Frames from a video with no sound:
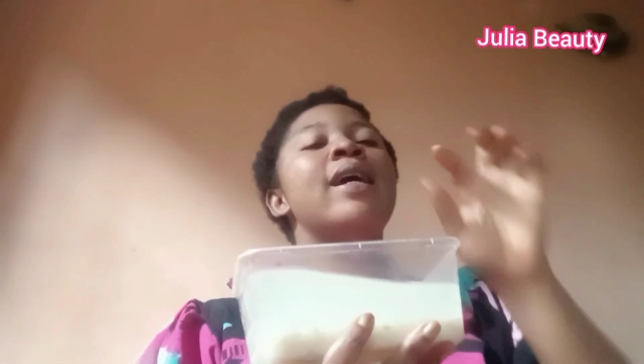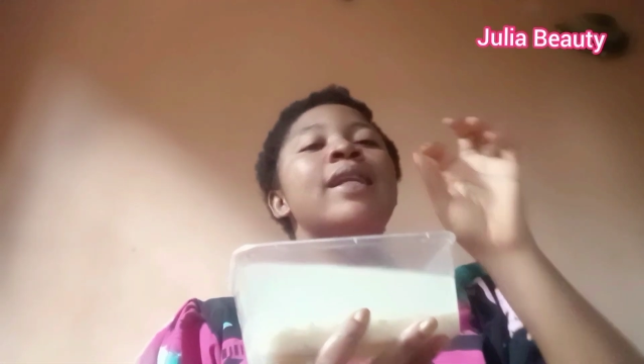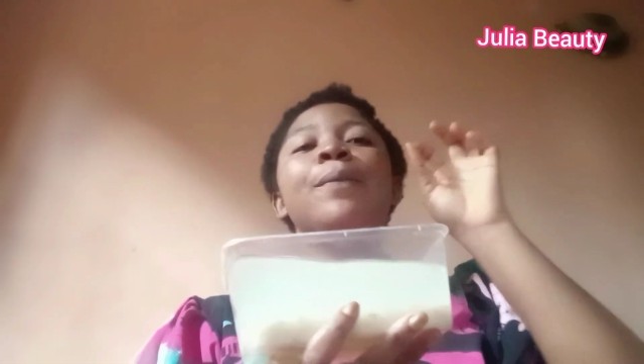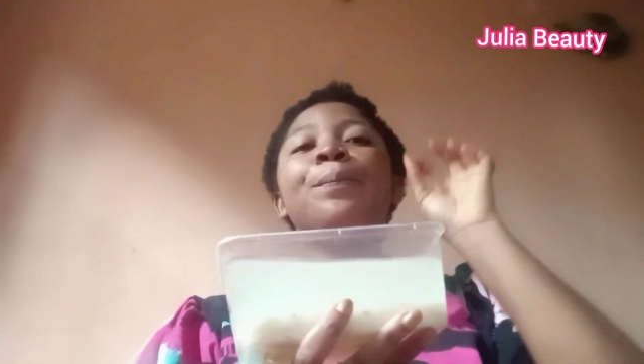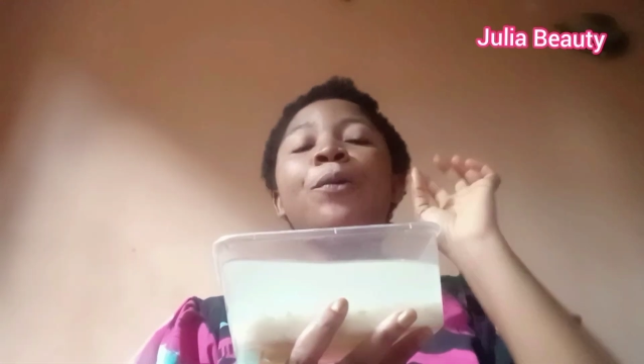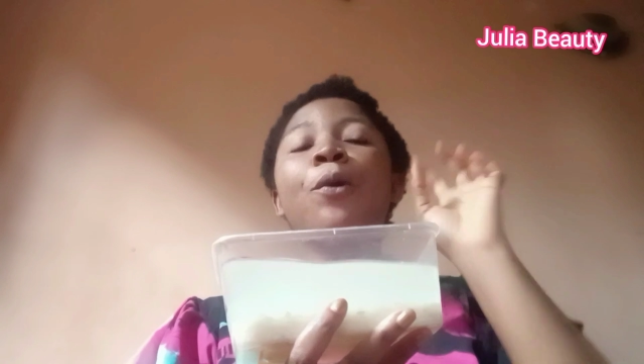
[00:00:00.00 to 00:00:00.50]

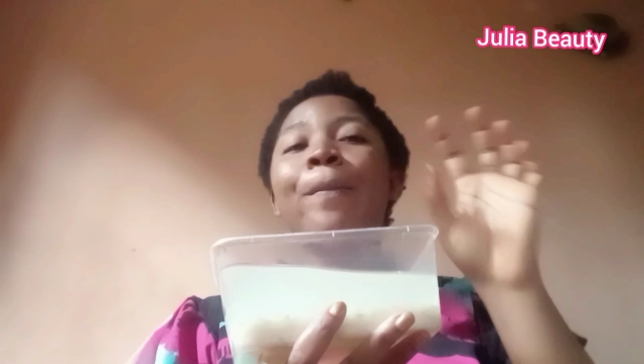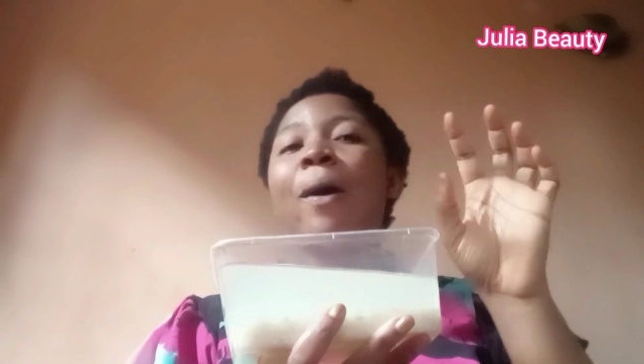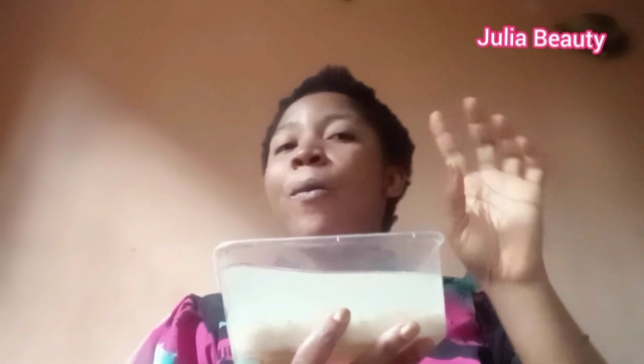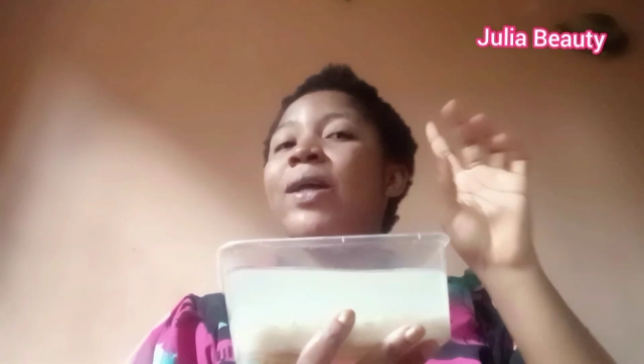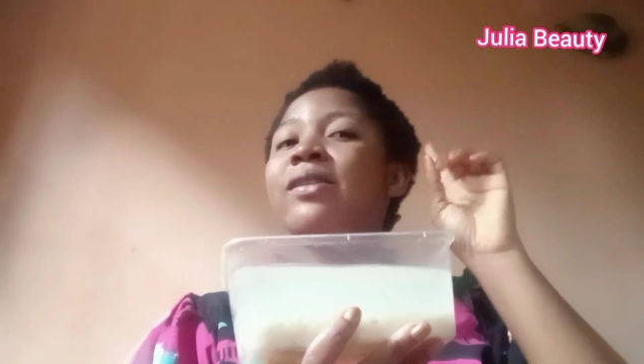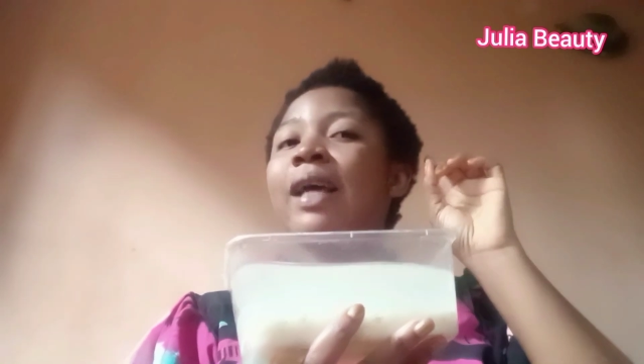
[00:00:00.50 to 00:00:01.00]
the proper
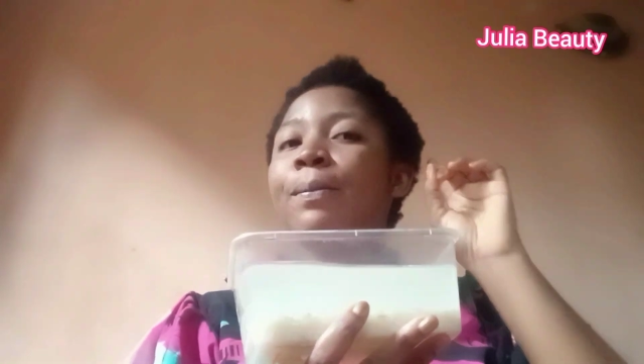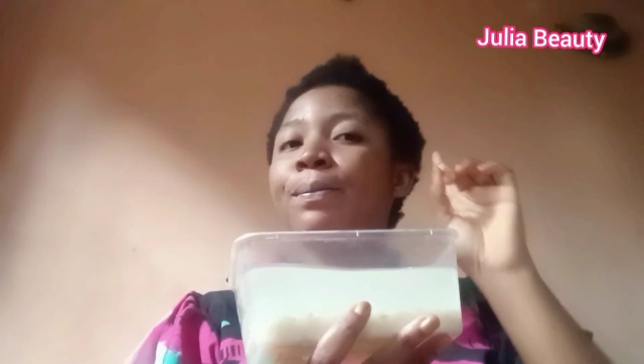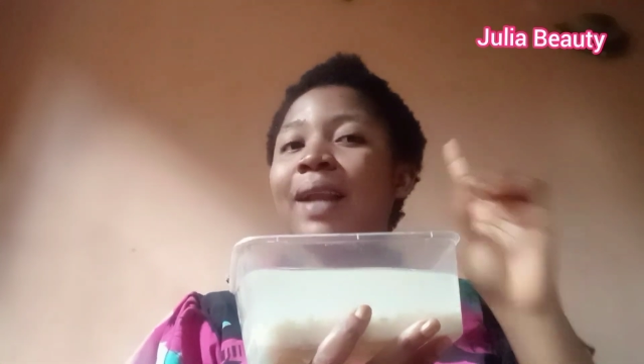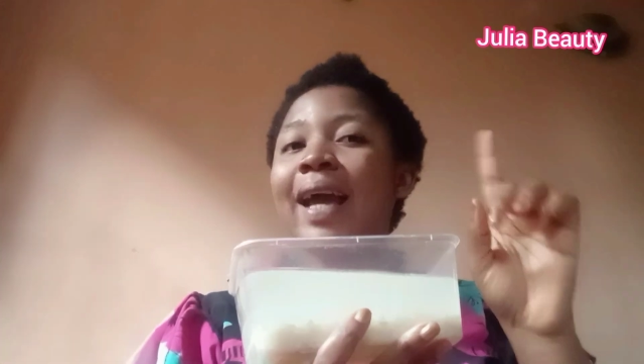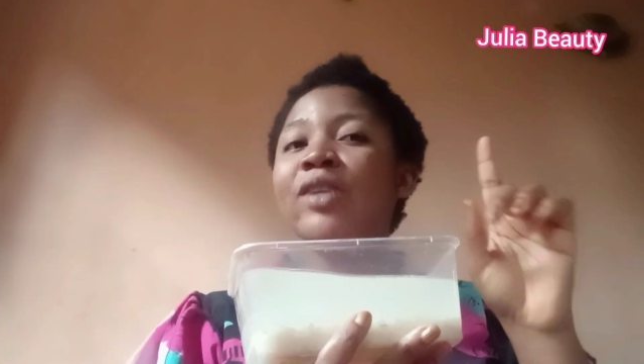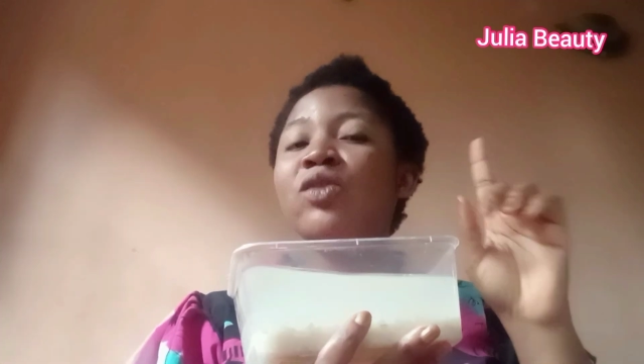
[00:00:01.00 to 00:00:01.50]
way to
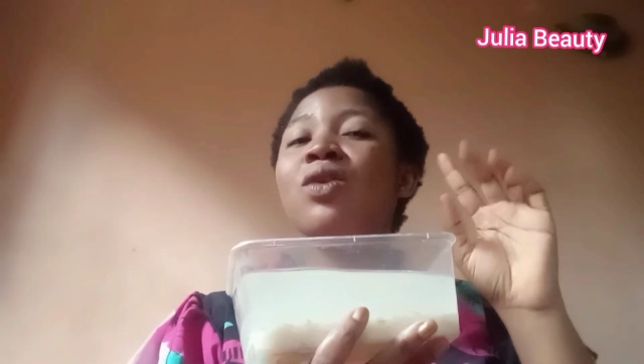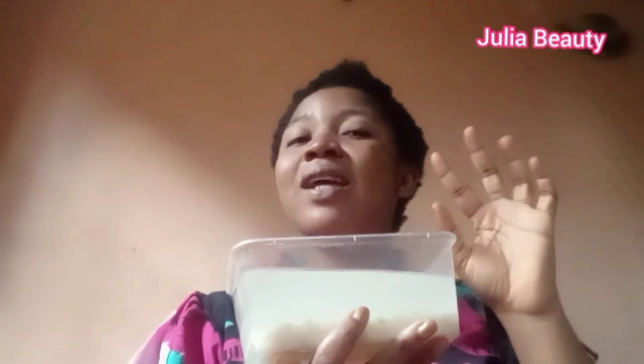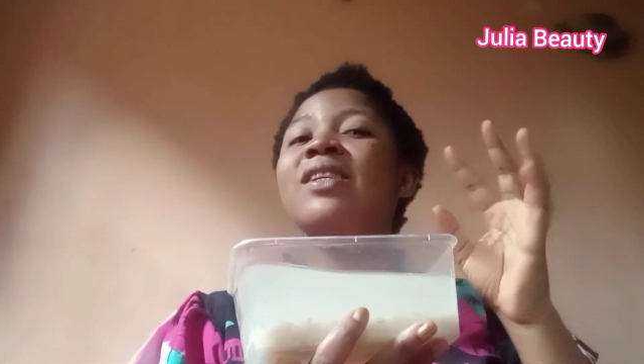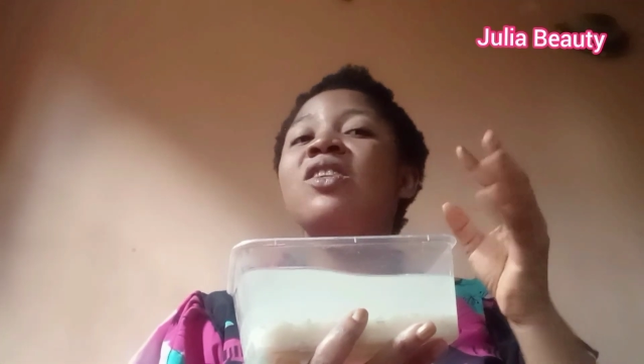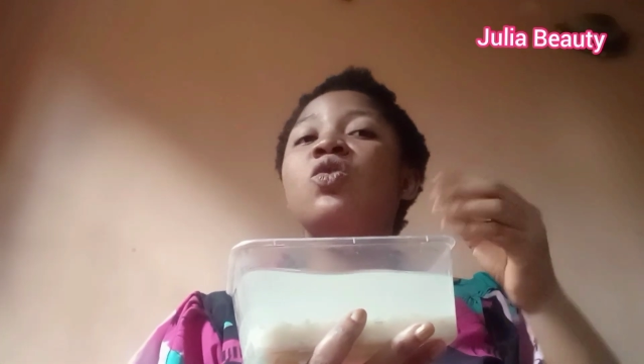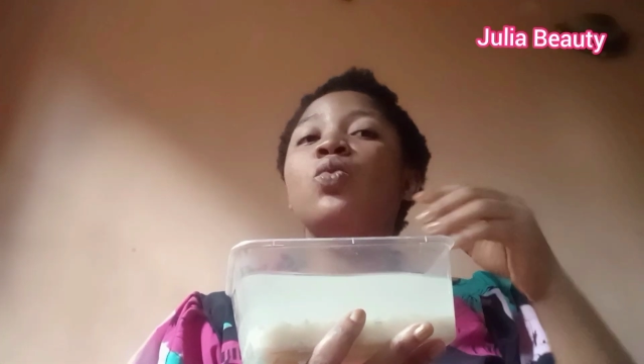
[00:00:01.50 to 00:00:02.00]
apply it so that
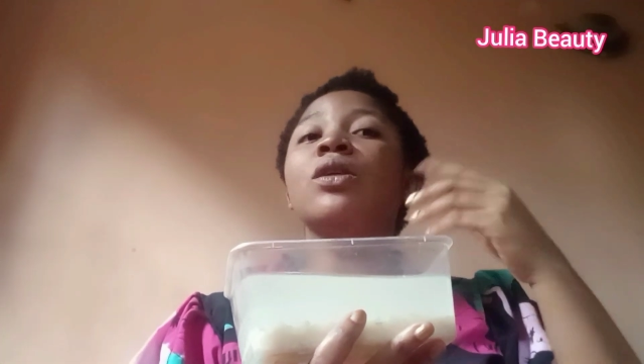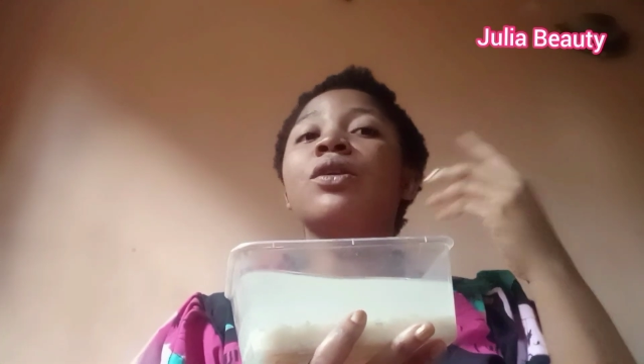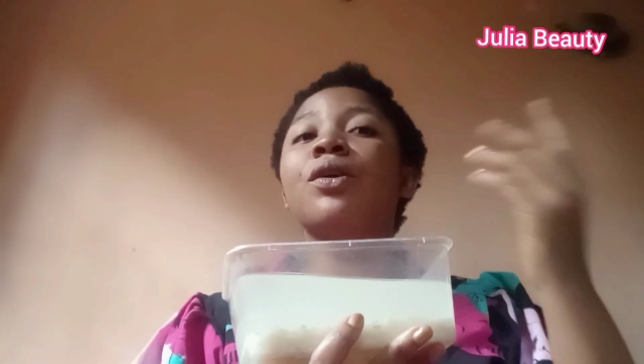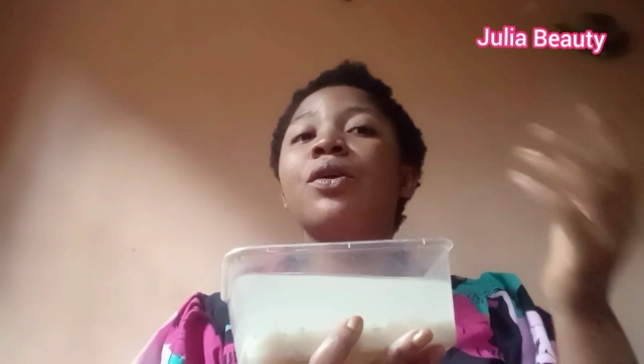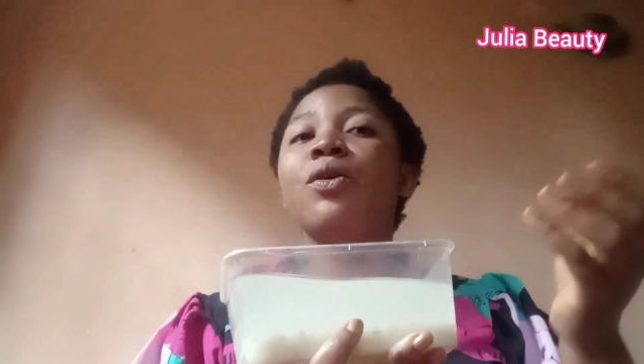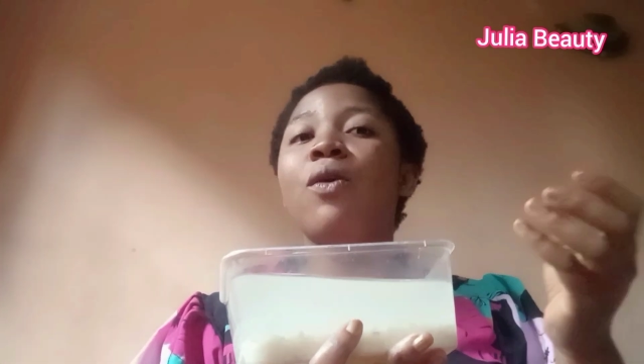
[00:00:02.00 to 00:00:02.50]
it will
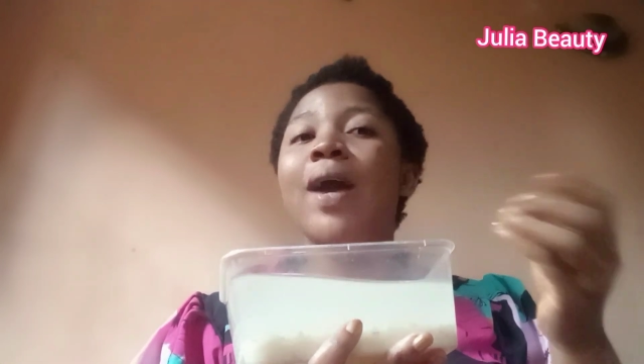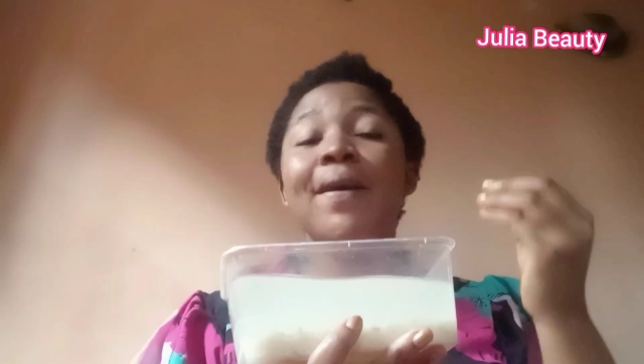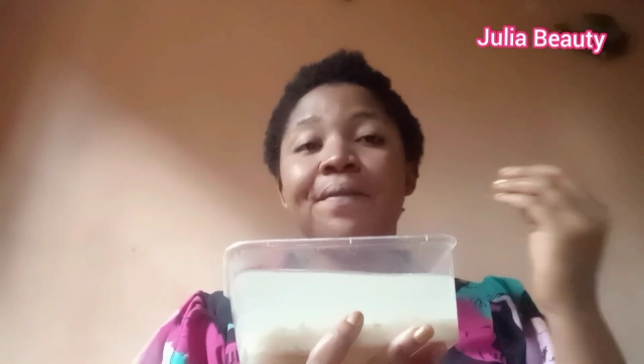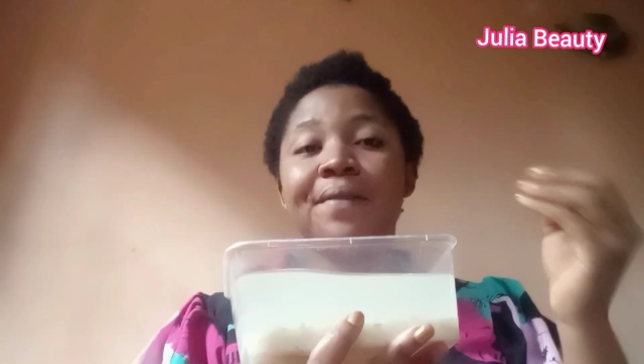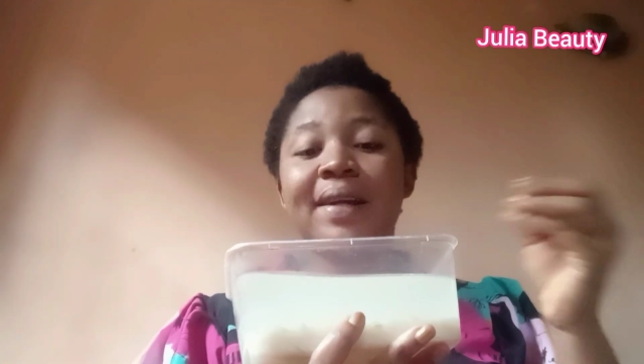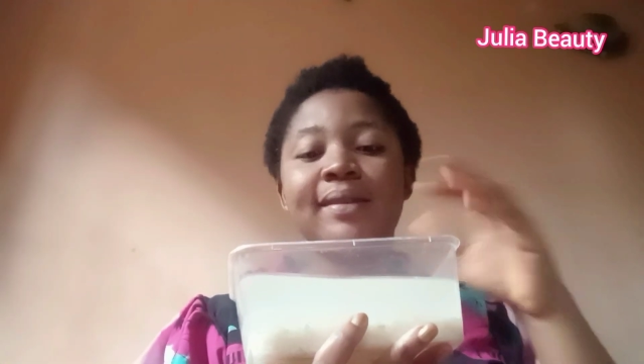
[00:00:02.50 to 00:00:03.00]
grow your hair
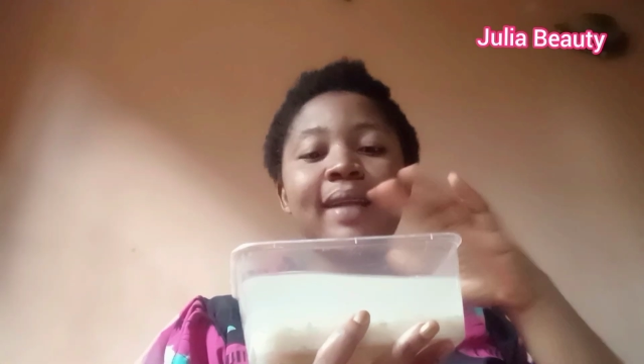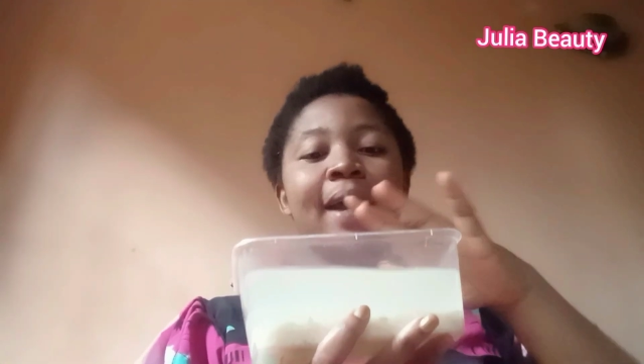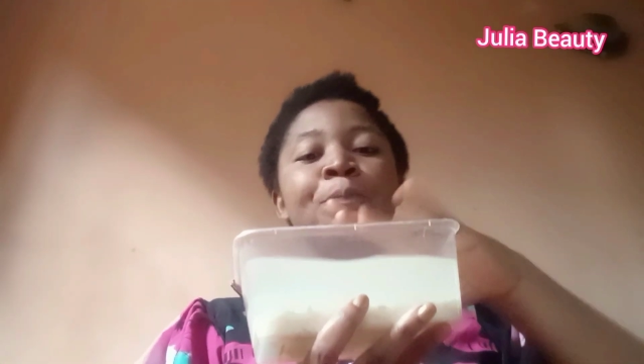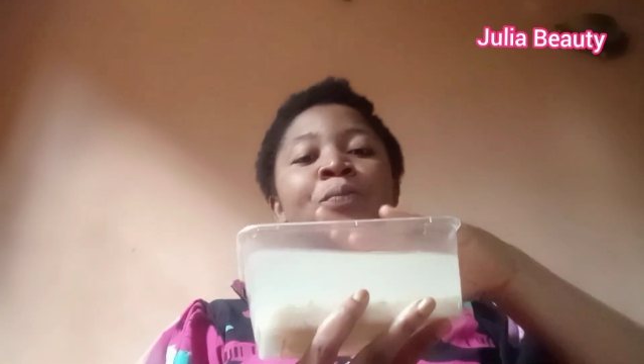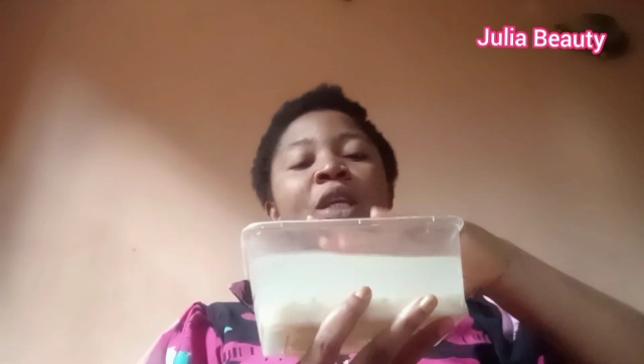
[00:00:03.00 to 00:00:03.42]
faster